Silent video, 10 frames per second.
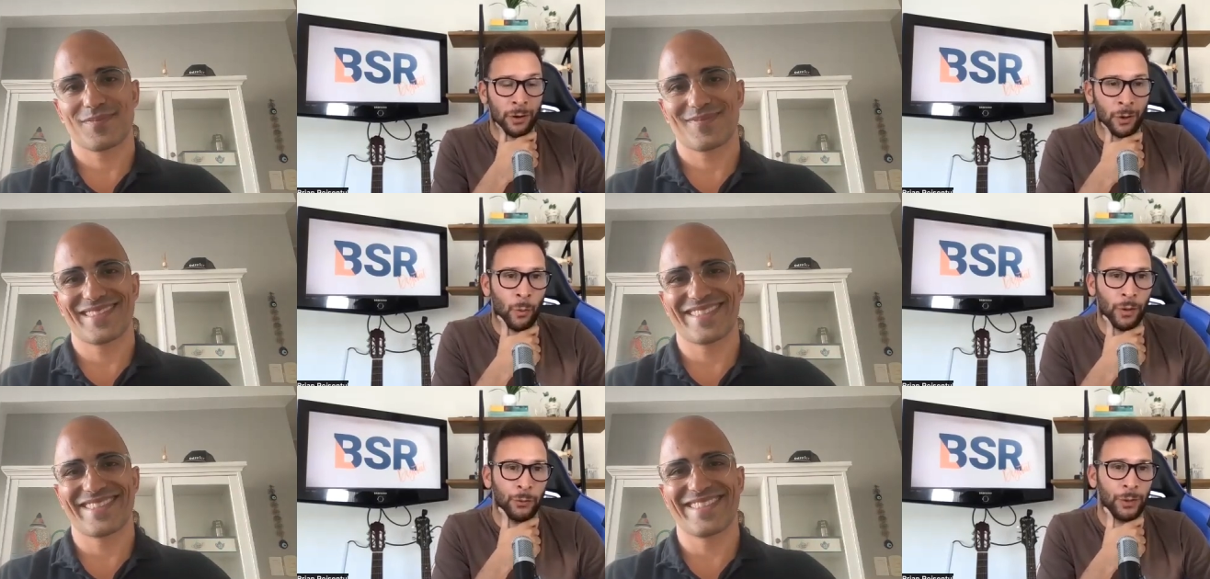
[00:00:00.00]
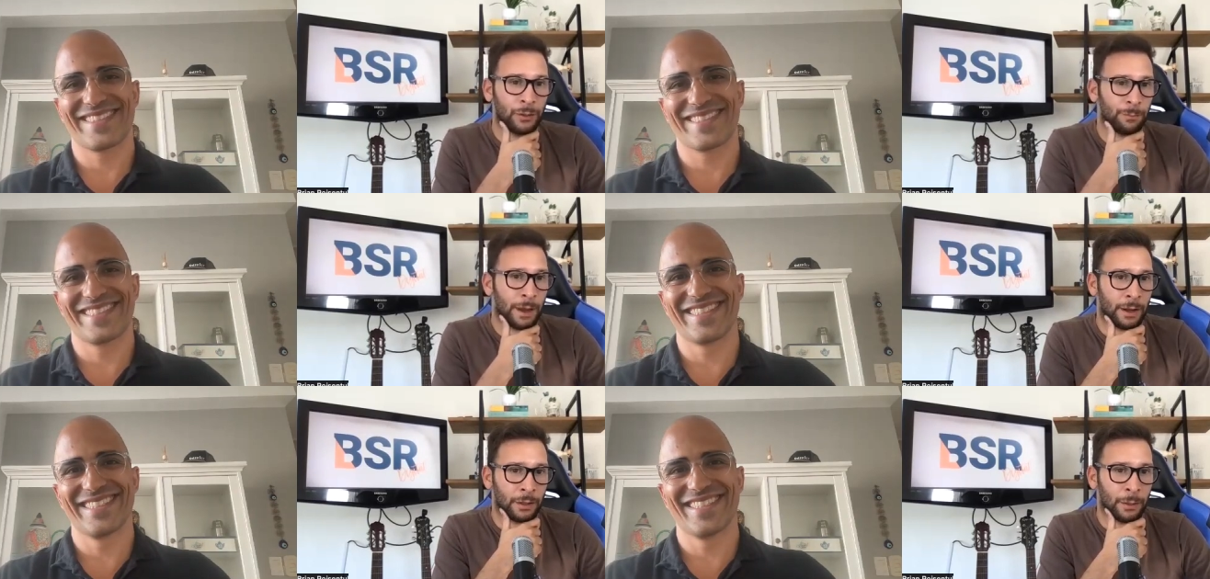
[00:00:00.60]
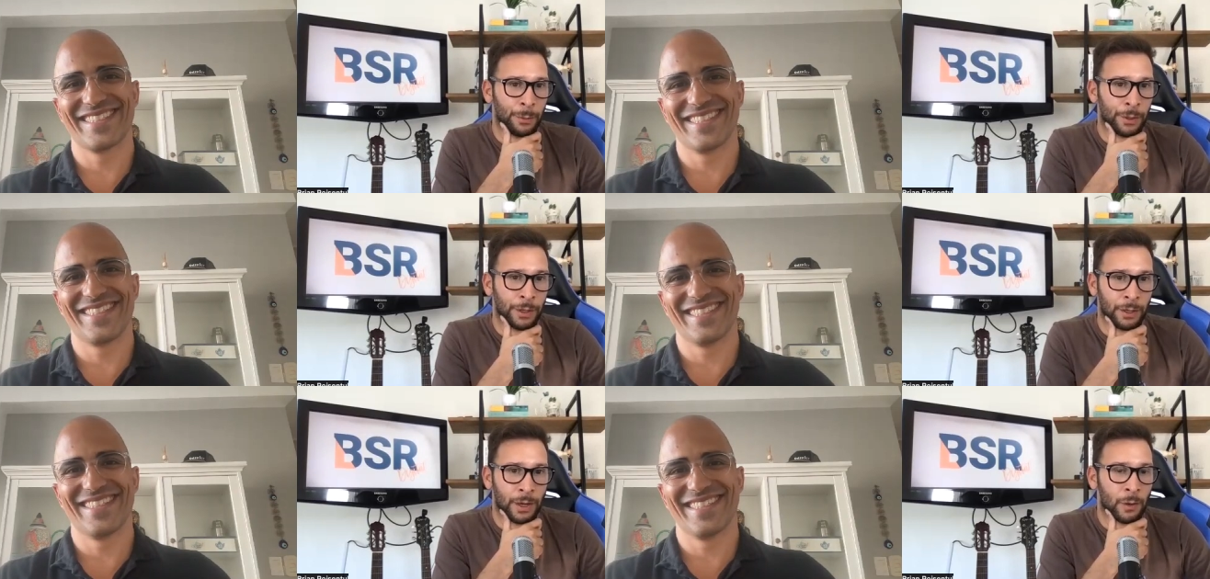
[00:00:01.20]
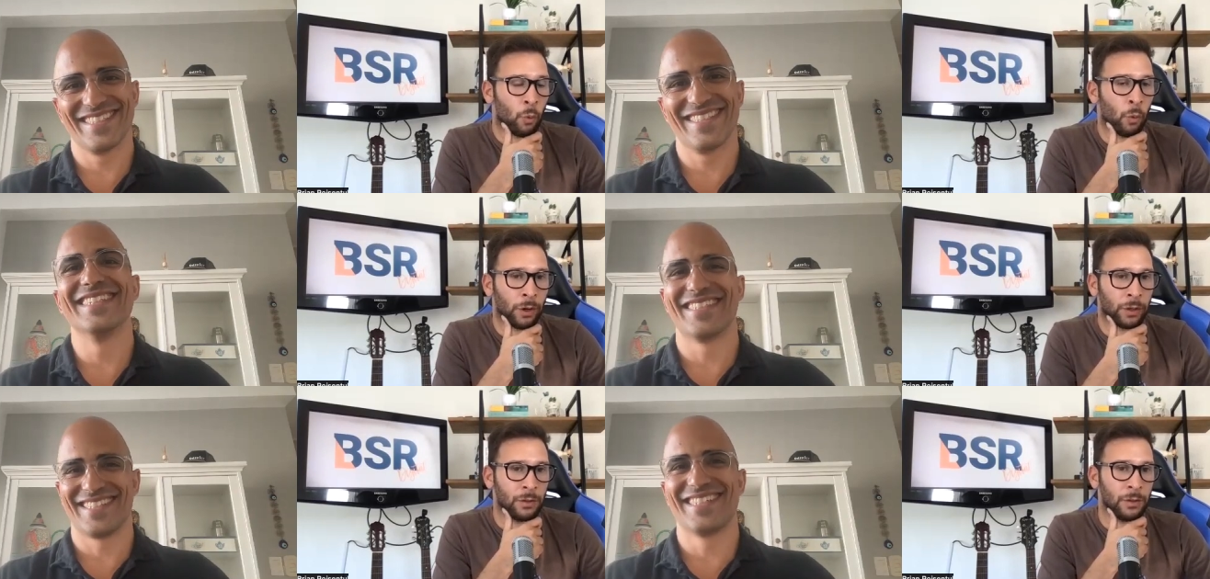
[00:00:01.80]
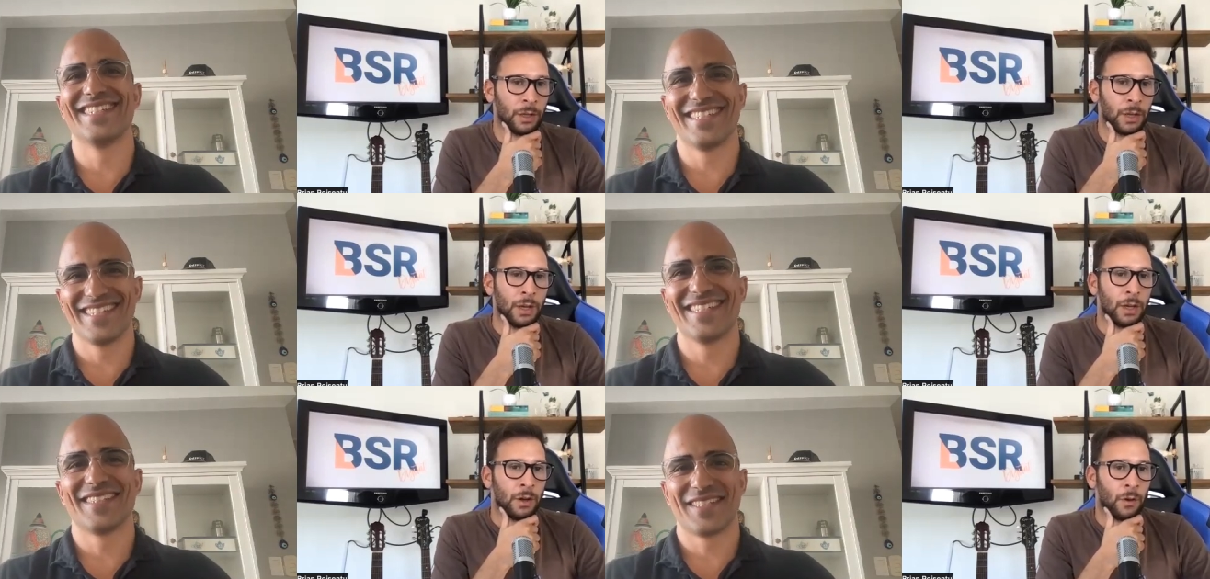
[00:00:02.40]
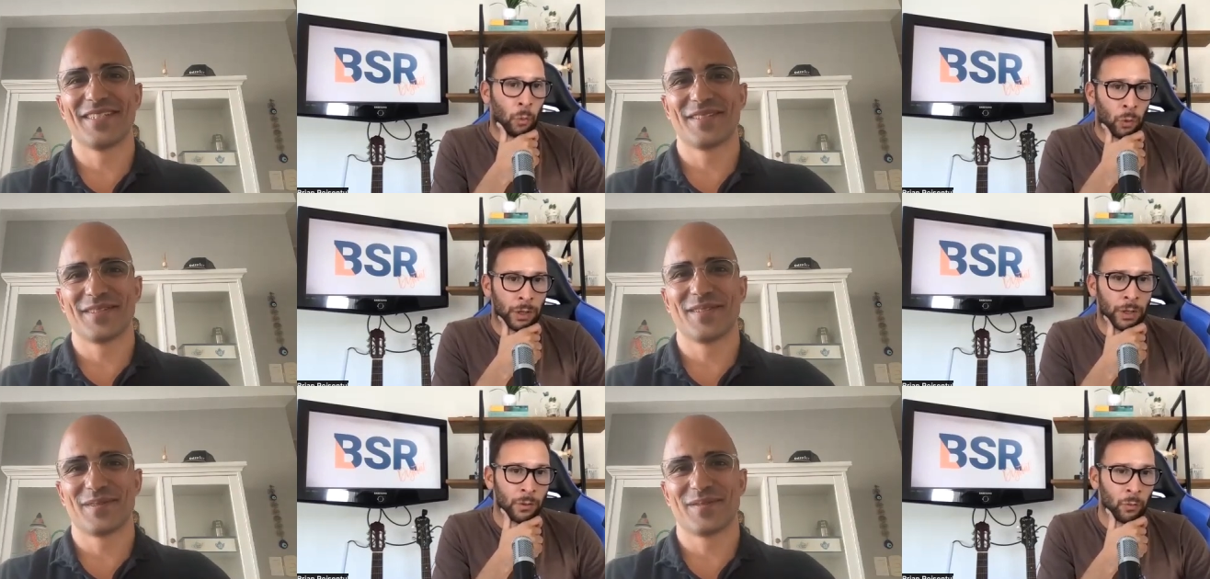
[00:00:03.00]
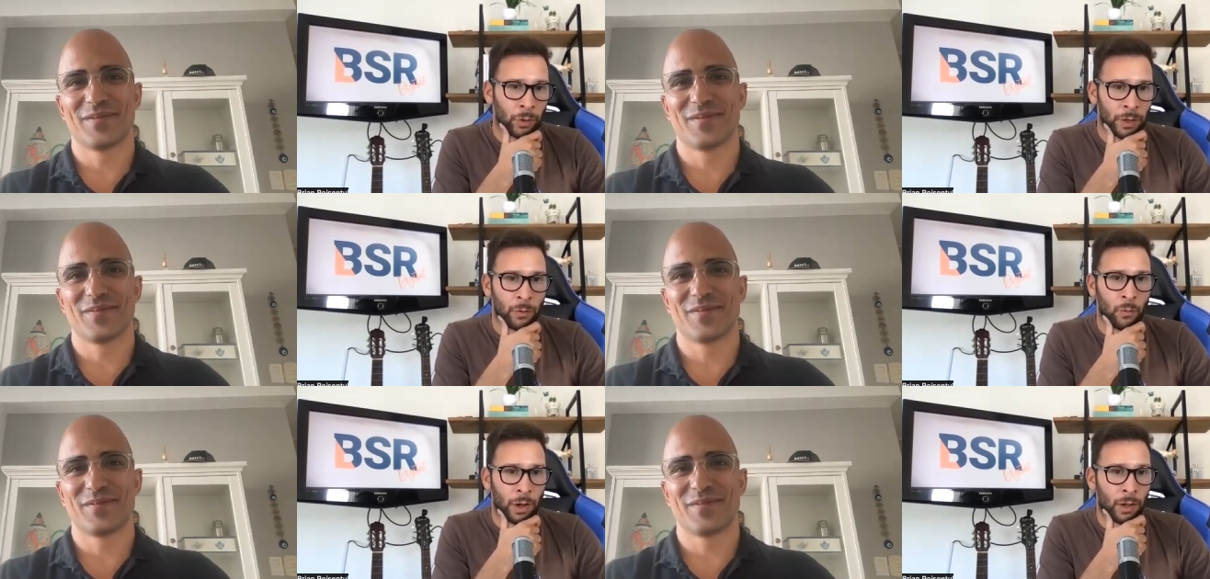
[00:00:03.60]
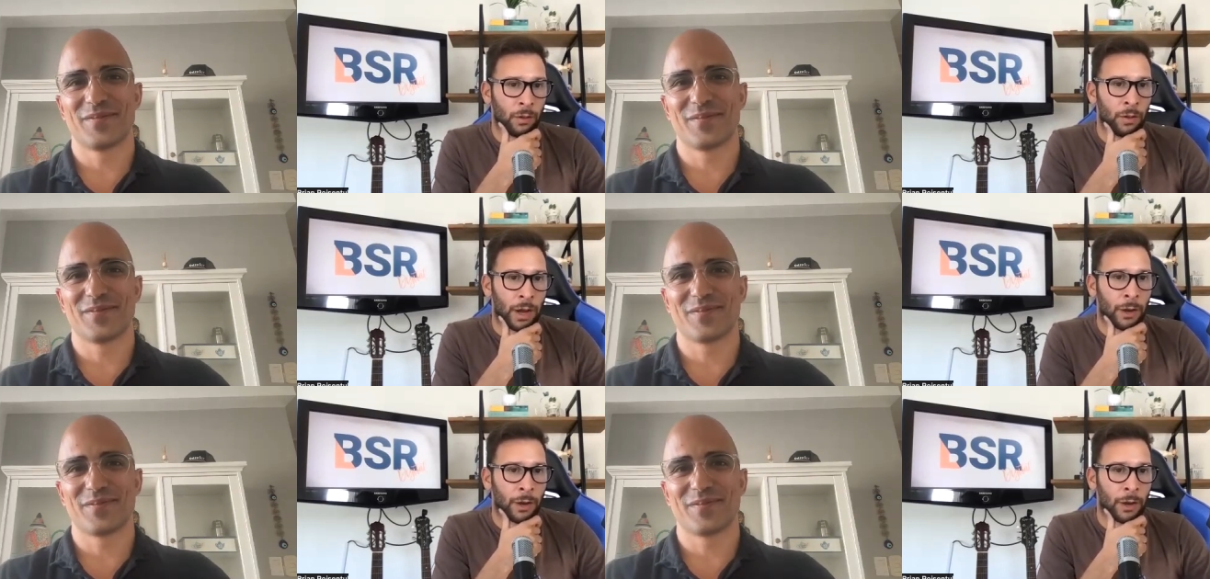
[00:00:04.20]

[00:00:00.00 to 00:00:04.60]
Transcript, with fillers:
Speaker 1: we didn't know what to expect in the beginning, and it works really, really well.